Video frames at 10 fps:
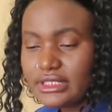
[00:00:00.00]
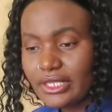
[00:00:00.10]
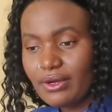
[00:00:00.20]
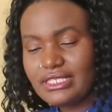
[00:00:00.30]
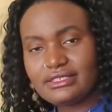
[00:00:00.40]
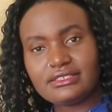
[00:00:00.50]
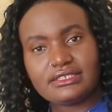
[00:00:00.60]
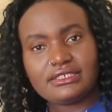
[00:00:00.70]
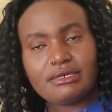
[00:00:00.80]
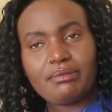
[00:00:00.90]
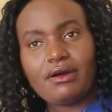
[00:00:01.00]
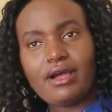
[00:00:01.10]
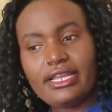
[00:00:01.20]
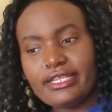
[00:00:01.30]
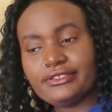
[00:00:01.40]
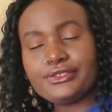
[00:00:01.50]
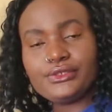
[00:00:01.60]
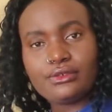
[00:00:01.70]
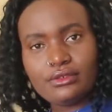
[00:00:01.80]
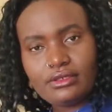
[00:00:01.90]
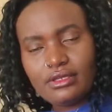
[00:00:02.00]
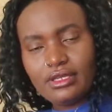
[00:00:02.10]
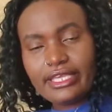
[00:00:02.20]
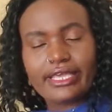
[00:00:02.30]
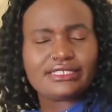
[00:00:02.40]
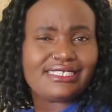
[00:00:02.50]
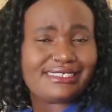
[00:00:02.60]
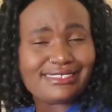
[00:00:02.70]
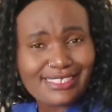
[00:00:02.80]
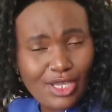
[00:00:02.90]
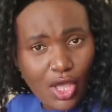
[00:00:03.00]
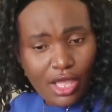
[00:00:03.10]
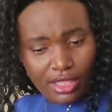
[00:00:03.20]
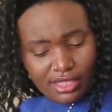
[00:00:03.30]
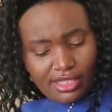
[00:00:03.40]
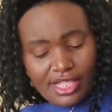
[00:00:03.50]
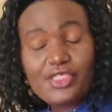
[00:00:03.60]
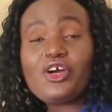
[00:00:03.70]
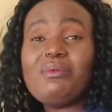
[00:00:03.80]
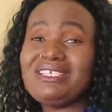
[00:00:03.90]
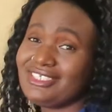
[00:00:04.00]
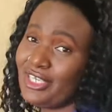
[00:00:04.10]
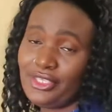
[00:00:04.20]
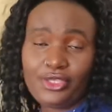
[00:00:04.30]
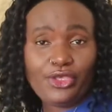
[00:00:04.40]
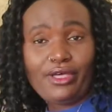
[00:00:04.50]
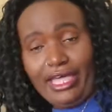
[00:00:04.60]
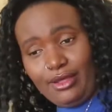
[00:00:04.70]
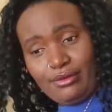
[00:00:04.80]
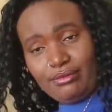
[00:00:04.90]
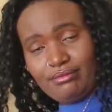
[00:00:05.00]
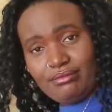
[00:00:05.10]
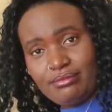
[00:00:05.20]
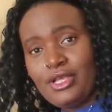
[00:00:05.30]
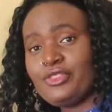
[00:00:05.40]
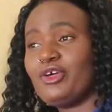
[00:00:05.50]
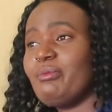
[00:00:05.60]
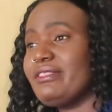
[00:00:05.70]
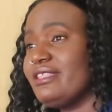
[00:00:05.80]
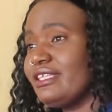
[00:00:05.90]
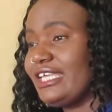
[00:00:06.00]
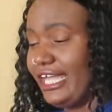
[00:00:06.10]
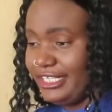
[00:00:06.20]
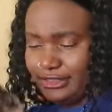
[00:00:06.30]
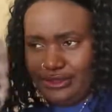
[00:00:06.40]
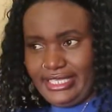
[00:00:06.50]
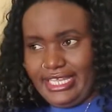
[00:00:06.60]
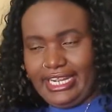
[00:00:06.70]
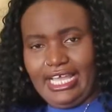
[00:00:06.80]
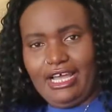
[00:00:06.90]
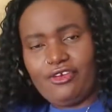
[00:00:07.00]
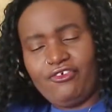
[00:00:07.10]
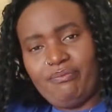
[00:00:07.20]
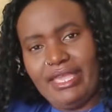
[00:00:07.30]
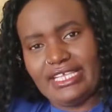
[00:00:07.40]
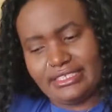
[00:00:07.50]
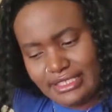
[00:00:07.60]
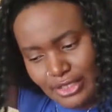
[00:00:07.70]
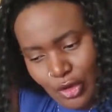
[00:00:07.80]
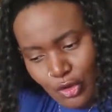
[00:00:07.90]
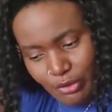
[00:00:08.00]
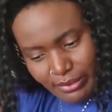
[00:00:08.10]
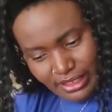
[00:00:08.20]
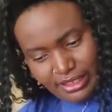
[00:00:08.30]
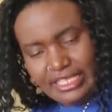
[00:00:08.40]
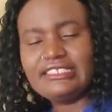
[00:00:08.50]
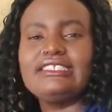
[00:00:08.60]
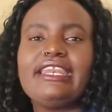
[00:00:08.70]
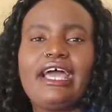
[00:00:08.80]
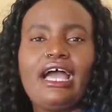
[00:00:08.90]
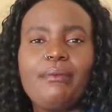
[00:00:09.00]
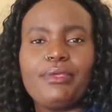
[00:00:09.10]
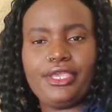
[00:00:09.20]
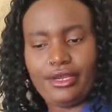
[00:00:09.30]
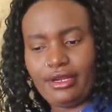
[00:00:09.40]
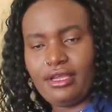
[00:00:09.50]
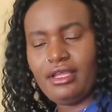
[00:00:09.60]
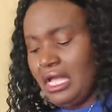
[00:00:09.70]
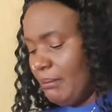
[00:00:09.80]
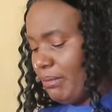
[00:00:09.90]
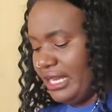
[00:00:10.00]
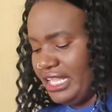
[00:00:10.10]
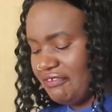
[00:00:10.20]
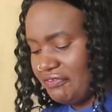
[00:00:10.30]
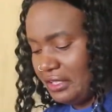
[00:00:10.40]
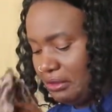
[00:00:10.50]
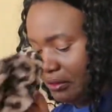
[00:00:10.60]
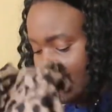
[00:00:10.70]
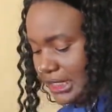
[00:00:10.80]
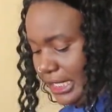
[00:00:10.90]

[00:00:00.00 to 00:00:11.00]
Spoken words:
the ones in seat number 1 and 2, in case they're single, they'll be checking you out. They'll be thinking, I need to get her out of basic economy and send her up here. But if you're looking